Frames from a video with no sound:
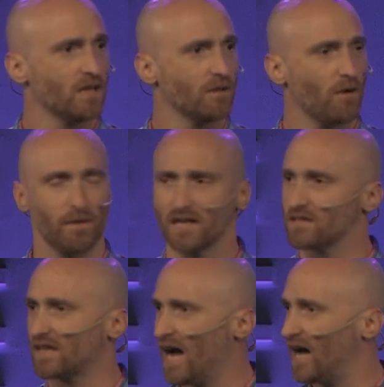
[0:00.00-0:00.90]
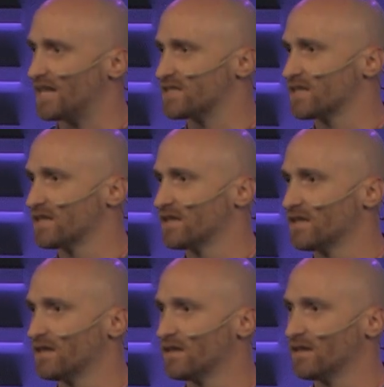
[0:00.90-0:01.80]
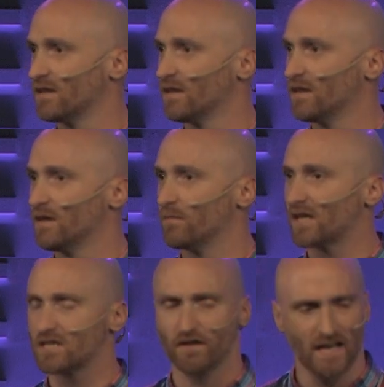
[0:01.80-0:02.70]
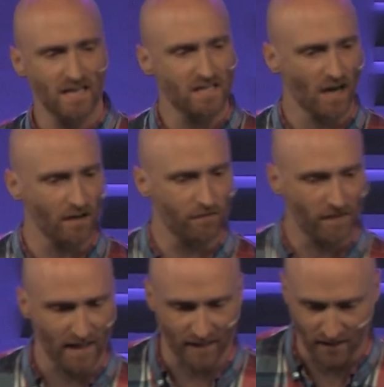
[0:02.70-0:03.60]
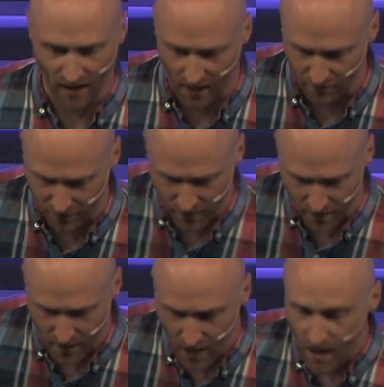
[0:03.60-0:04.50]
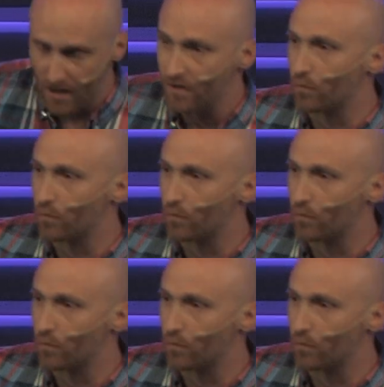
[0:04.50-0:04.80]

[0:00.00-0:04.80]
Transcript: but because of God's, because of his unfailing love. The